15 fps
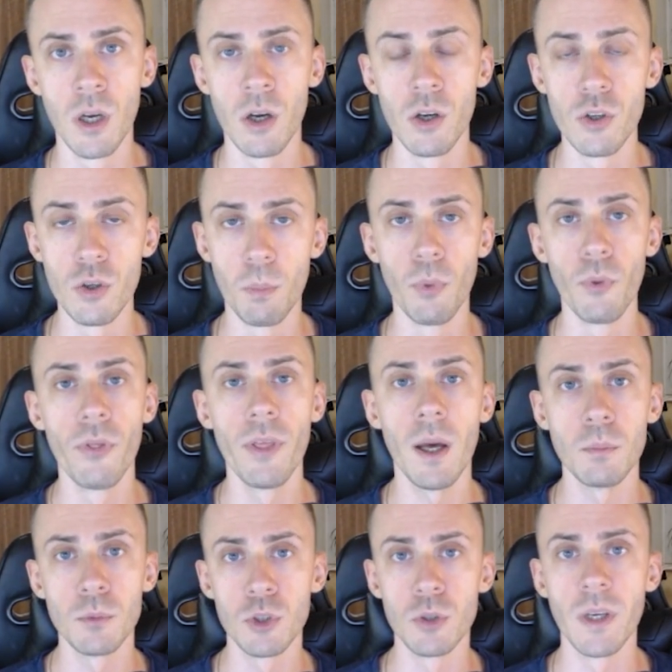you put
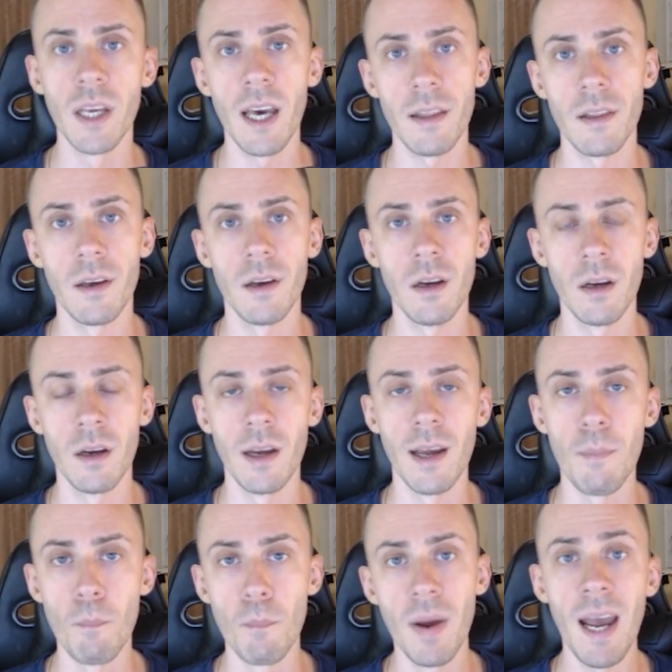them together
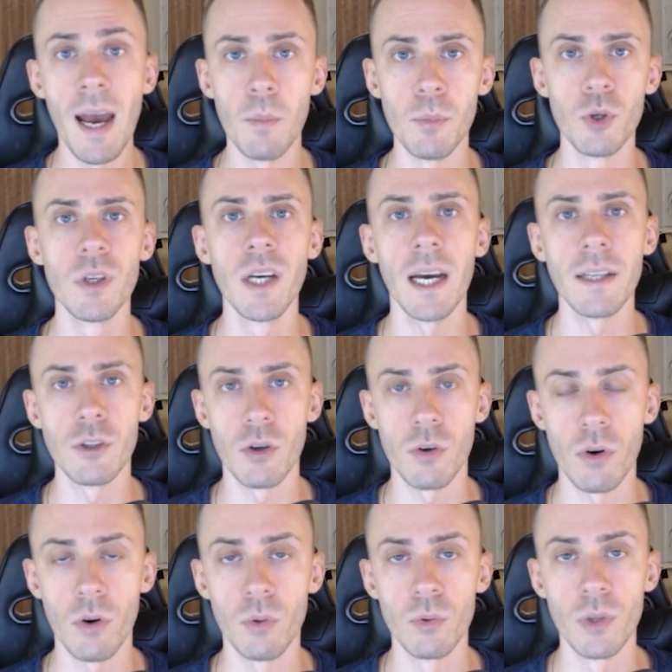and bam, you got your
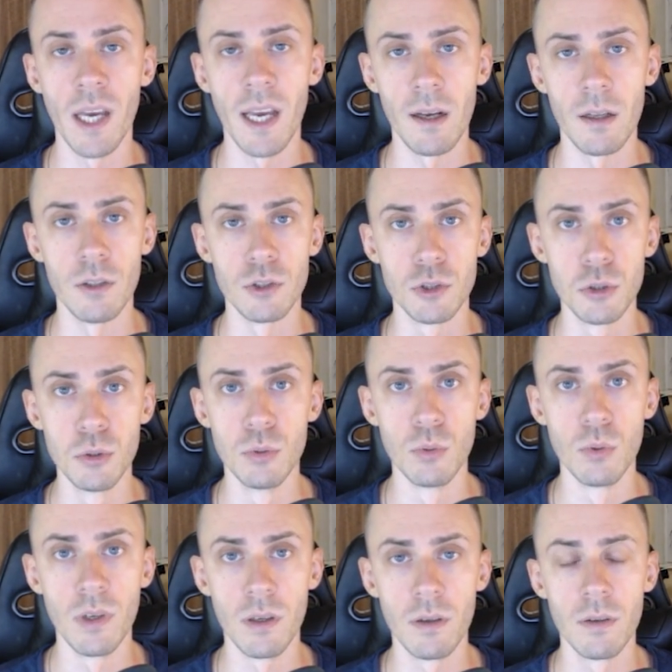own
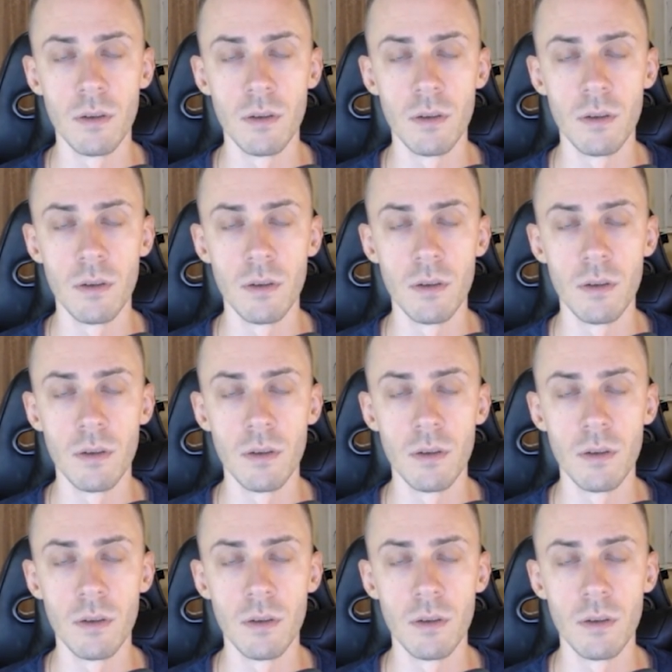L2.